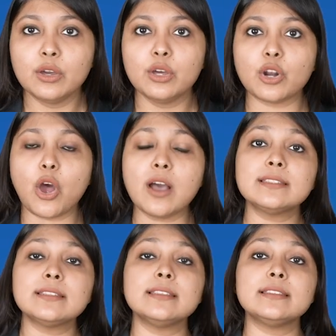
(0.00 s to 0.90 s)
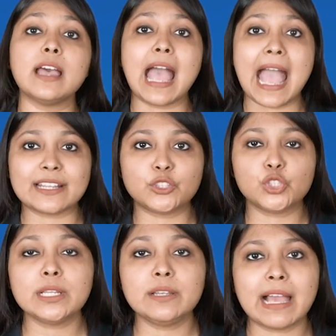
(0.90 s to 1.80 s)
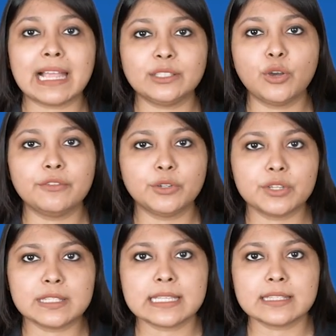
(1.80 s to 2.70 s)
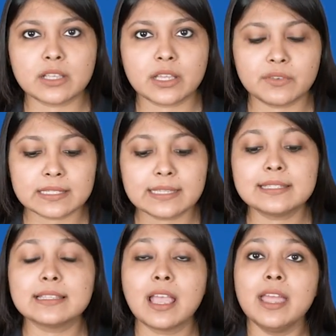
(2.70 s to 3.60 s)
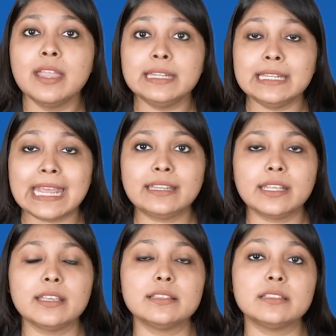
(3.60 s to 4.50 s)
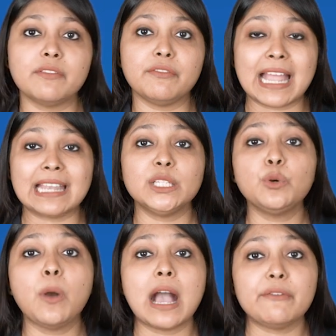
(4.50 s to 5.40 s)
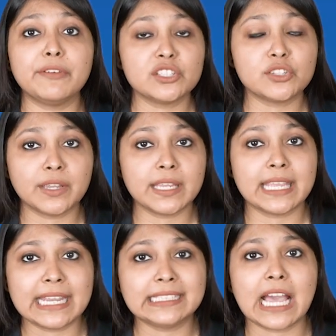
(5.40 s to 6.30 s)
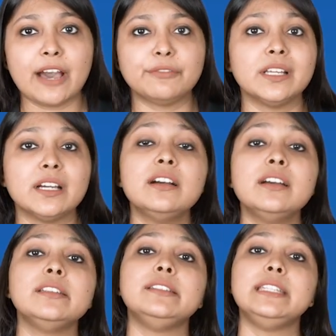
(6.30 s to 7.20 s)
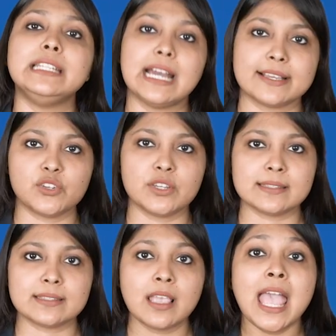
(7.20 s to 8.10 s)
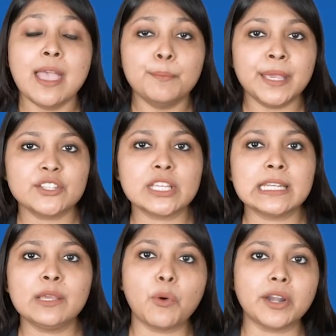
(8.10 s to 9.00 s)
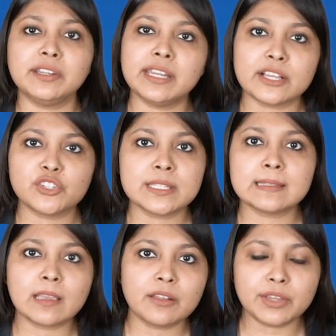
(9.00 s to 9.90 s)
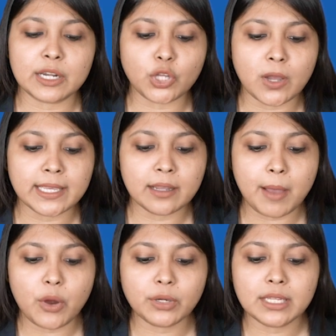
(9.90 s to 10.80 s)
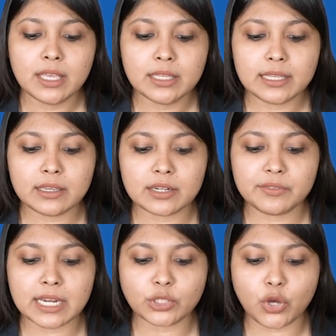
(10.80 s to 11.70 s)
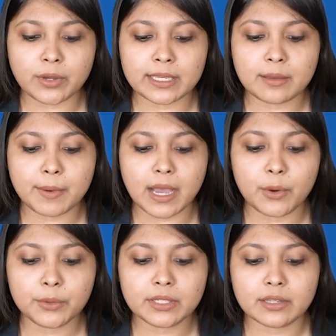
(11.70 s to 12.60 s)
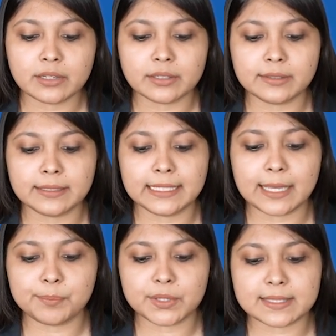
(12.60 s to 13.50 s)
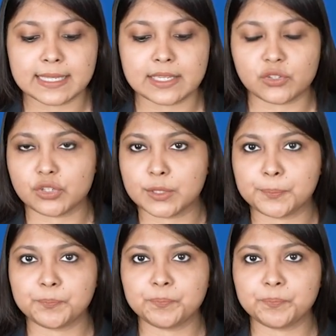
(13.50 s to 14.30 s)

Gross is the actual value of goods and services. Net is the value which we get after deductions. Majorly what deductions here we are talking about? Here we are talking about depreciation.